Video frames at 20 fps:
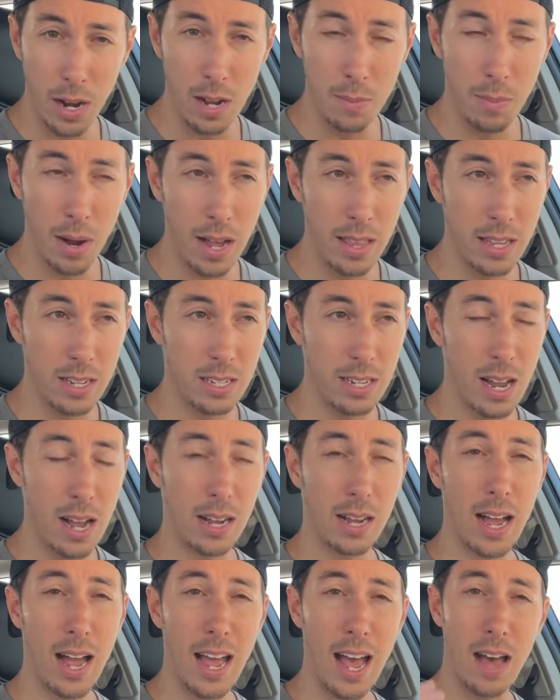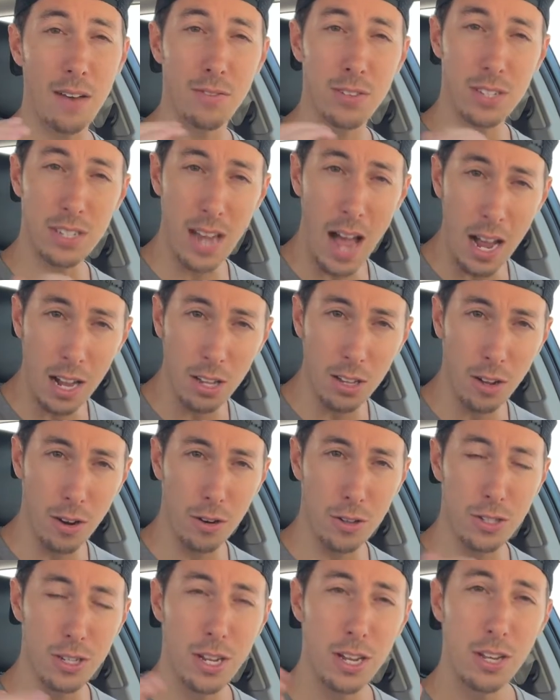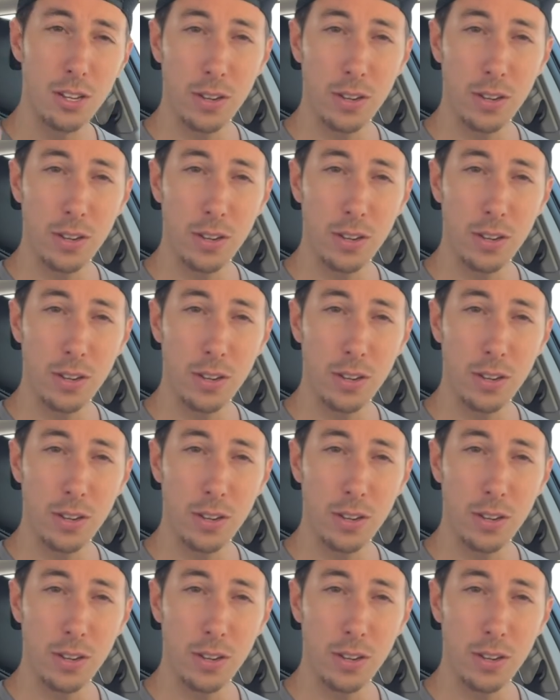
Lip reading: I buy this stock, I have stock alerts.